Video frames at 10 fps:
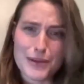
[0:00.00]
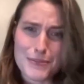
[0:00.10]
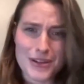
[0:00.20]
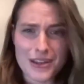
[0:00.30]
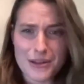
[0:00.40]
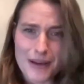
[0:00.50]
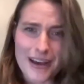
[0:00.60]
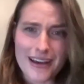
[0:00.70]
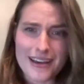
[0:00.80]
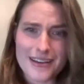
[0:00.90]
up your little
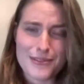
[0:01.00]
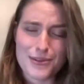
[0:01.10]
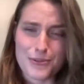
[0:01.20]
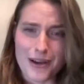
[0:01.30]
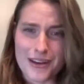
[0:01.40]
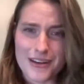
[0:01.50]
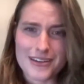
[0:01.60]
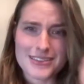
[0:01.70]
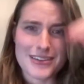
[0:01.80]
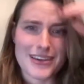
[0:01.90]
pot with your water
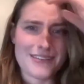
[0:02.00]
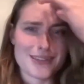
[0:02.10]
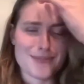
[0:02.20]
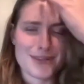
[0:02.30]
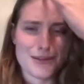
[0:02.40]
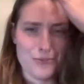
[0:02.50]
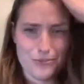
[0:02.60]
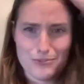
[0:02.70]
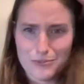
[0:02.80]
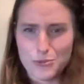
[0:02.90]
so you have something
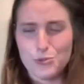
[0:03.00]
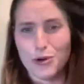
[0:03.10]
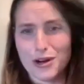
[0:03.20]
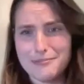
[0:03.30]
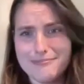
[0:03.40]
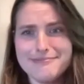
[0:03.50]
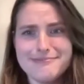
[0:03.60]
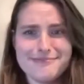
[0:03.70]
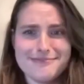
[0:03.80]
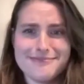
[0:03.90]
warm
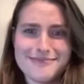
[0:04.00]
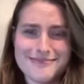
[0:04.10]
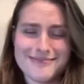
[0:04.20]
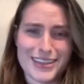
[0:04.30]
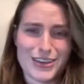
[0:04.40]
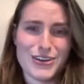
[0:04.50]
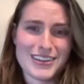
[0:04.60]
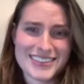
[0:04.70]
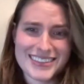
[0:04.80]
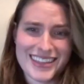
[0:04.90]
and
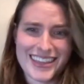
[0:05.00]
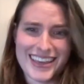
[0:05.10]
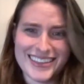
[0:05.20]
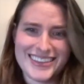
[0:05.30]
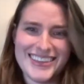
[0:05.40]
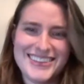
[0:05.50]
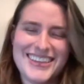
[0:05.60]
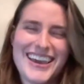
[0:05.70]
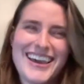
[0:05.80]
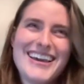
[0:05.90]
cooked at the end of the
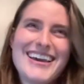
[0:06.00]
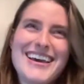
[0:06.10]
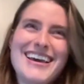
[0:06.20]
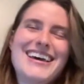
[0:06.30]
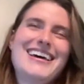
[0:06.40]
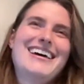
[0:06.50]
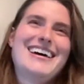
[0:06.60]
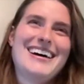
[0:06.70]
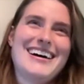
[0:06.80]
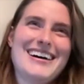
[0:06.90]
day.
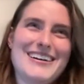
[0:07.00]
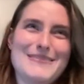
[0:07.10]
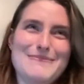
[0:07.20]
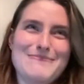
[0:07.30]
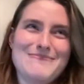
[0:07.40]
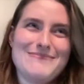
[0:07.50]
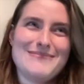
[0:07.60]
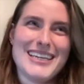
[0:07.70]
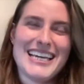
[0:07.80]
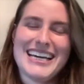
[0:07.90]
Um,
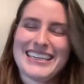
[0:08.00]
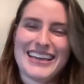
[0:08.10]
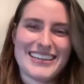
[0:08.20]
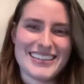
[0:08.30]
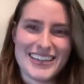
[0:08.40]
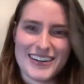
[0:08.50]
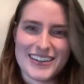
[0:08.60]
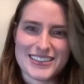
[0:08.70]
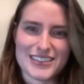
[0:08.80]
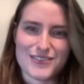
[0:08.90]
but yeah, I carried
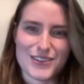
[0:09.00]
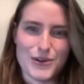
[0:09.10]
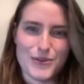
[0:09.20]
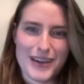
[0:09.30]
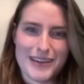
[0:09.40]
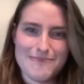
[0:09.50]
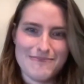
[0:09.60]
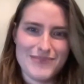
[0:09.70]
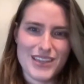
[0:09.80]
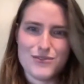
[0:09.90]
a stove the whole way.
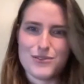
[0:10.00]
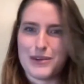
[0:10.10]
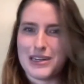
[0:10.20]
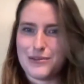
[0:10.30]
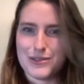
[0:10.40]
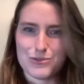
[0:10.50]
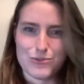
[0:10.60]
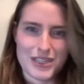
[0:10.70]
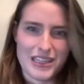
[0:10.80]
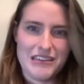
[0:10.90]
Even when it was
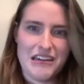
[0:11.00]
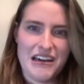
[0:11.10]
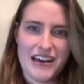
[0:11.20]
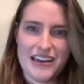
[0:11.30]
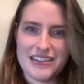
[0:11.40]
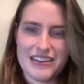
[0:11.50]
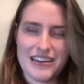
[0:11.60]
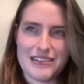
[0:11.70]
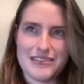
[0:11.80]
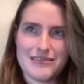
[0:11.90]
really hot,
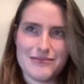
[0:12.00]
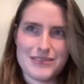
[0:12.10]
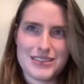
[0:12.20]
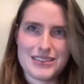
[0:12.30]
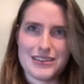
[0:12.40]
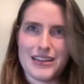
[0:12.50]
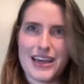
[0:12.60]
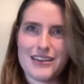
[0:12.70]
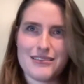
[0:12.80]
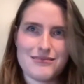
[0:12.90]
I still
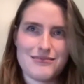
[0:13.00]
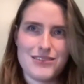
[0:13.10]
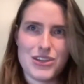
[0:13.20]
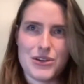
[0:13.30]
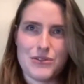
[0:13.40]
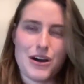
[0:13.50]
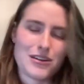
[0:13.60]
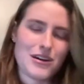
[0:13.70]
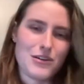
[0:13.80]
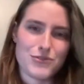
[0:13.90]
had, hot
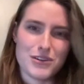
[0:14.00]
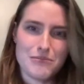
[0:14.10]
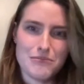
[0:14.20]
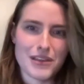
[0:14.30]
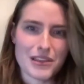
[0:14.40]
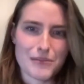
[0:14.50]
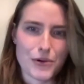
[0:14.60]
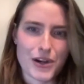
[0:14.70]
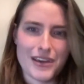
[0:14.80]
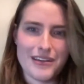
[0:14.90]
coffee in the
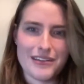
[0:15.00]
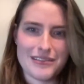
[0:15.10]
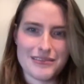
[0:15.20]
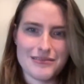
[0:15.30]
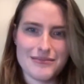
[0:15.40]
morning and